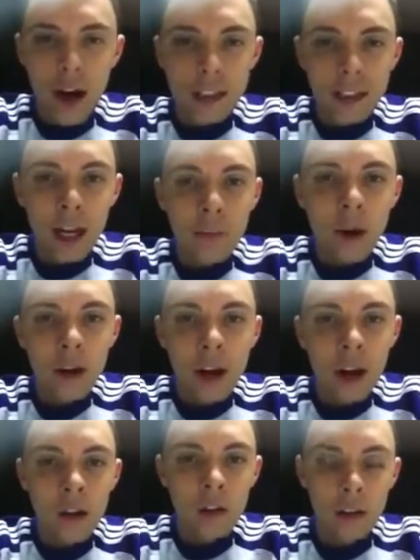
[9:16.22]
as I am right
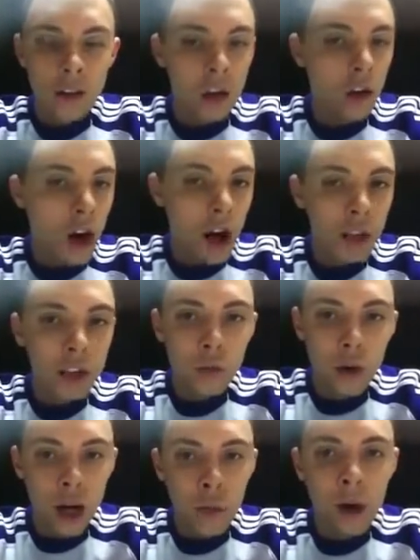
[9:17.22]
now, in the garage
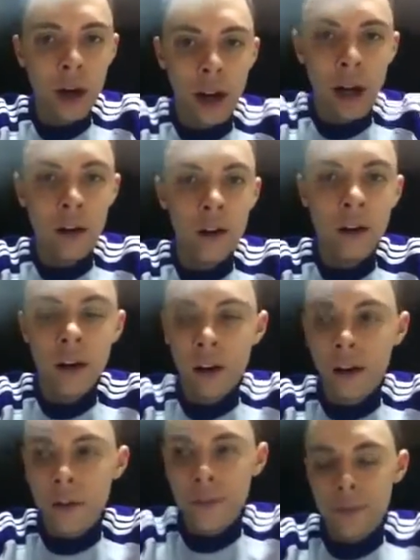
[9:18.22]
where I am right now.
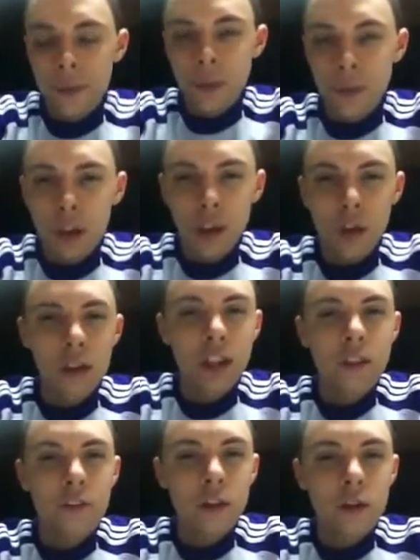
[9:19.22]
But the only
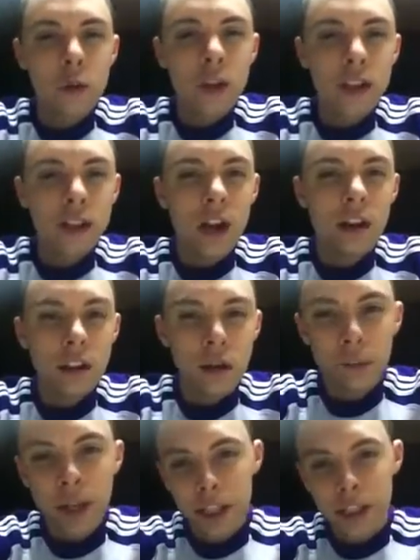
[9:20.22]
difference was I was on a
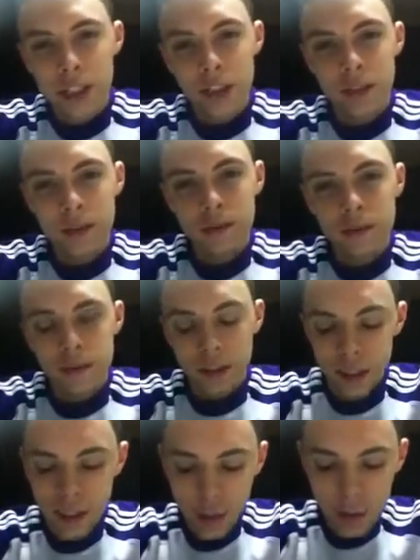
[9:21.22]
beach.
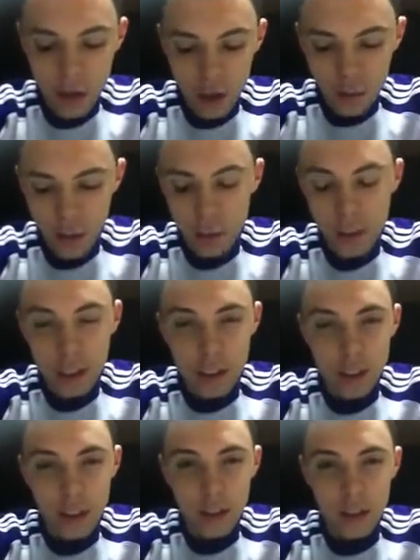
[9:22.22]
Same house, but a beach.